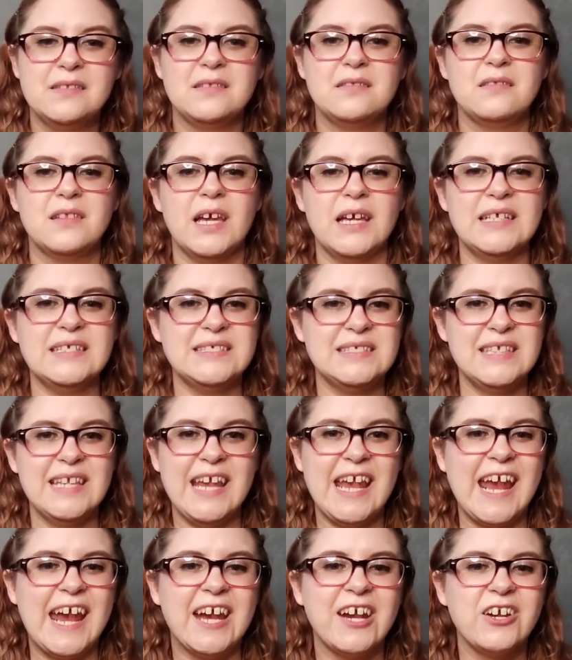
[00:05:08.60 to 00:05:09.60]
does
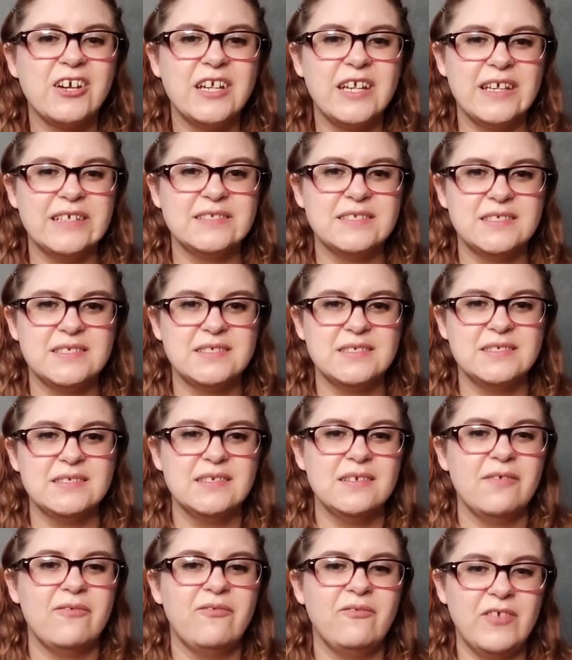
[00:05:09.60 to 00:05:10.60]
the air
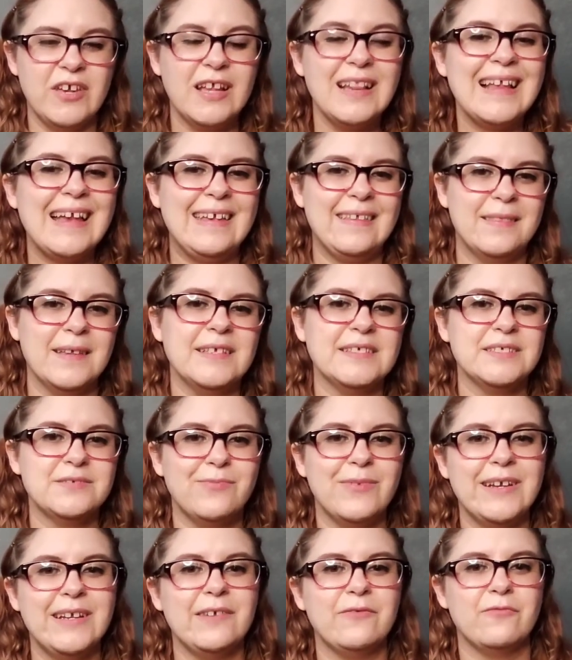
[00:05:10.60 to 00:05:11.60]
feel like this
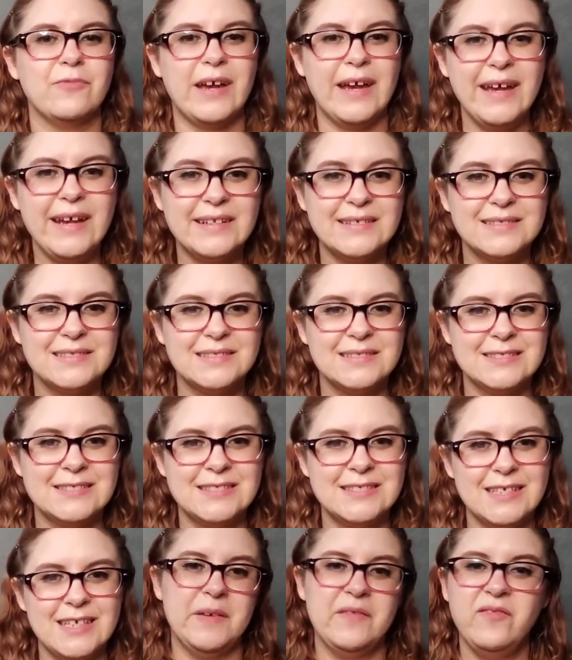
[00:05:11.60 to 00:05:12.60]
when it
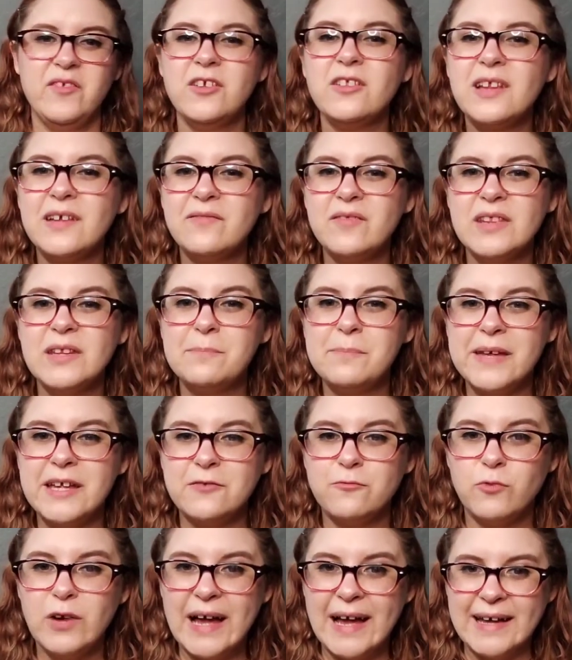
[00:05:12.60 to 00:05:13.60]
rains? If you live in the
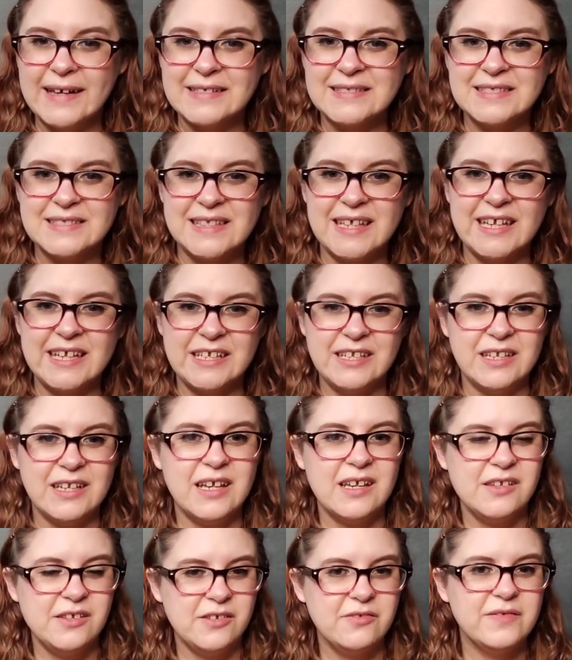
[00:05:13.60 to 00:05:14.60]
Midwest, then
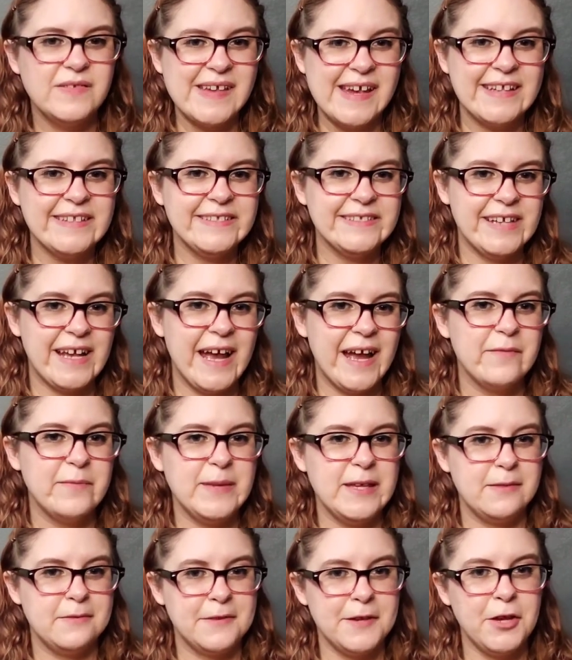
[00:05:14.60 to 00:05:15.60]
you tend to have
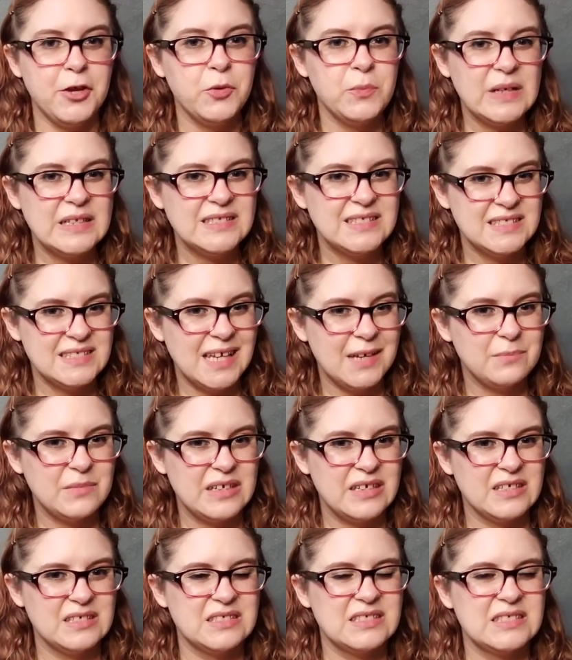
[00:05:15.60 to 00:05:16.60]
these humid
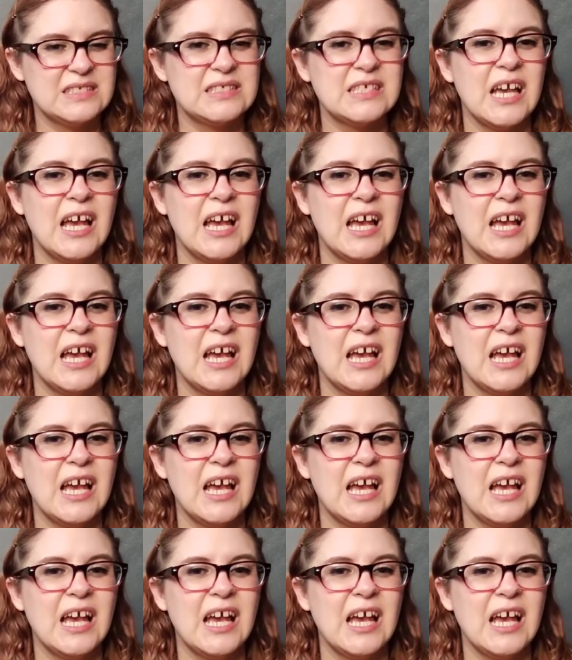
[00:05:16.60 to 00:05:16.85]
summers,